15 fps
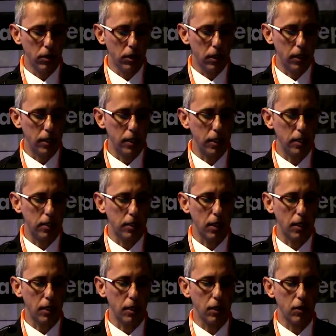In this
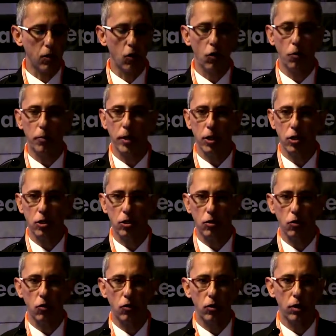study, all patients,
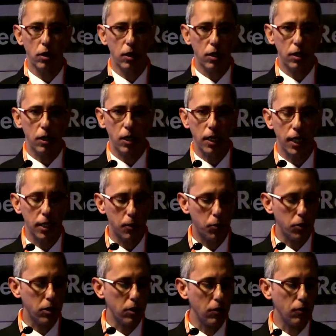or nearly
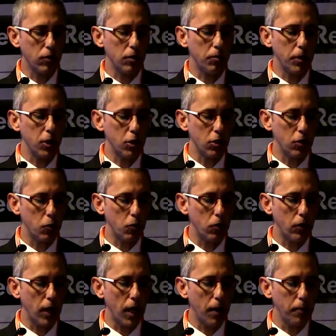80% of the patients, were
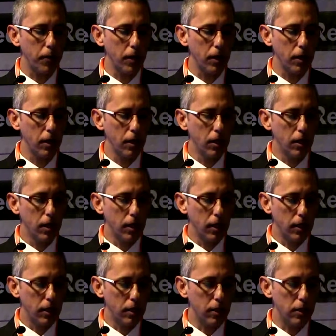happy.
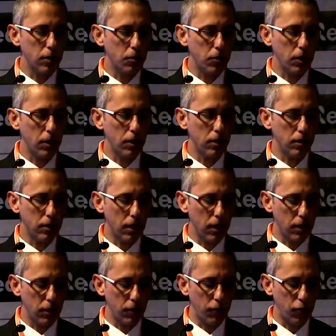In this
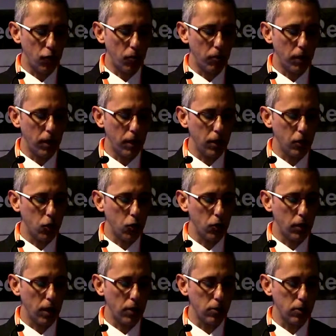study from
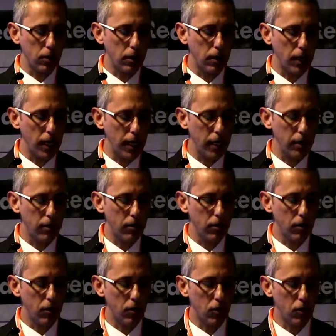2008
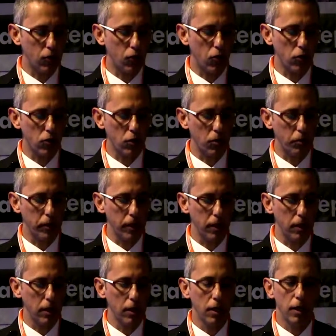on arthroscopy,
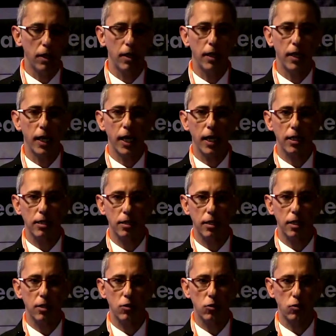the
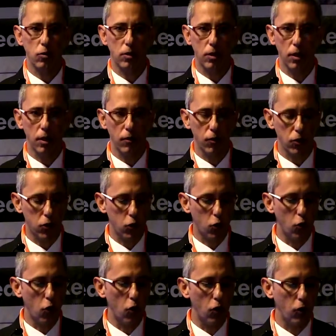ASCH, which is kind of a
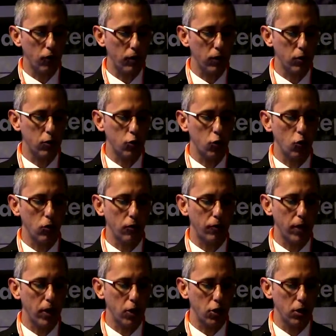score of the shoulder
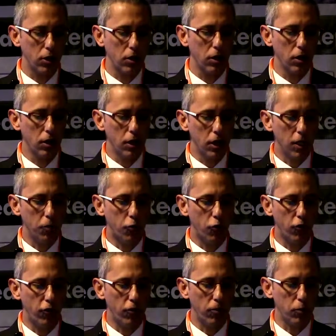function,
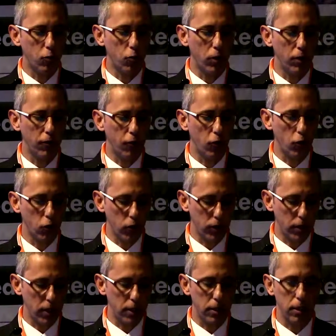improved from 24 to
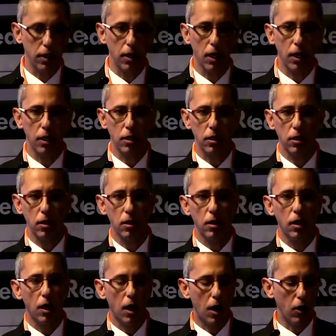69
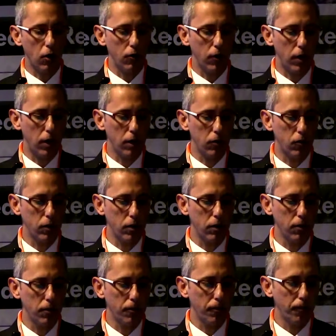out of 100.
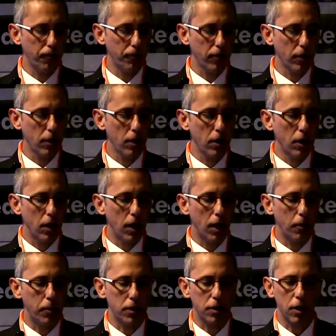And
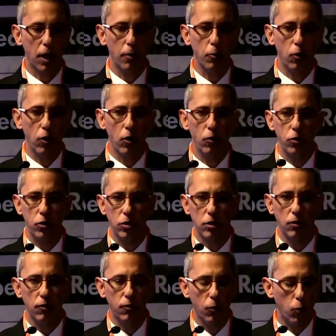Pascal Boileau, is
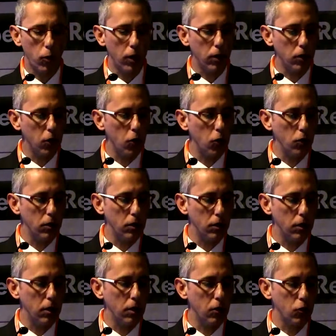a well-known
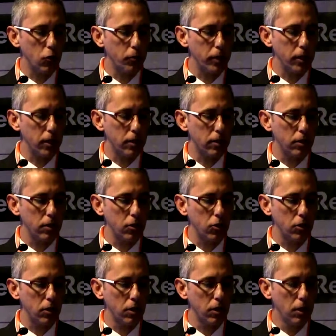orthopedic
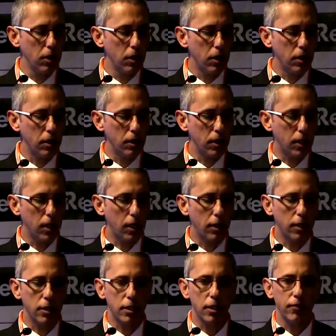surgeon, declared
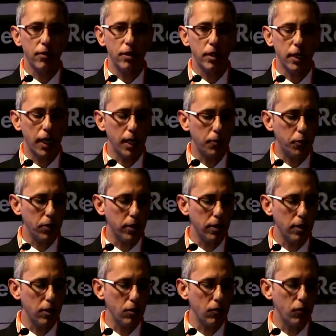that
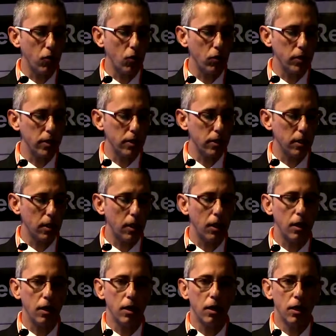78% of all these
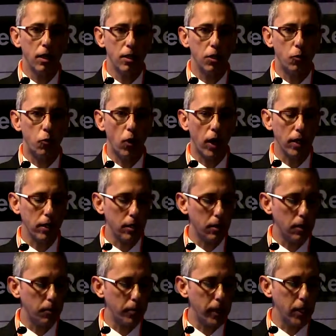
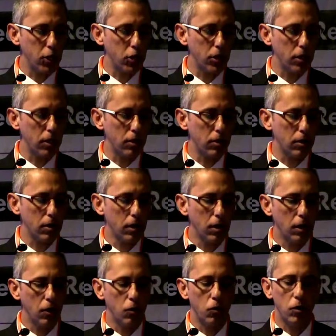debrided patients
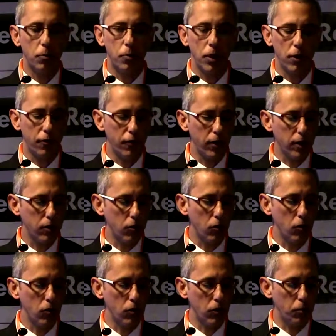were perfect or
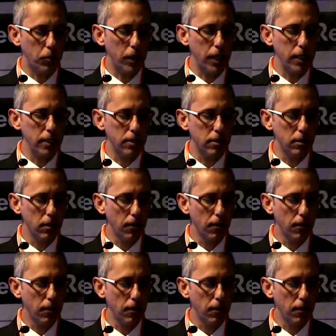were pleased.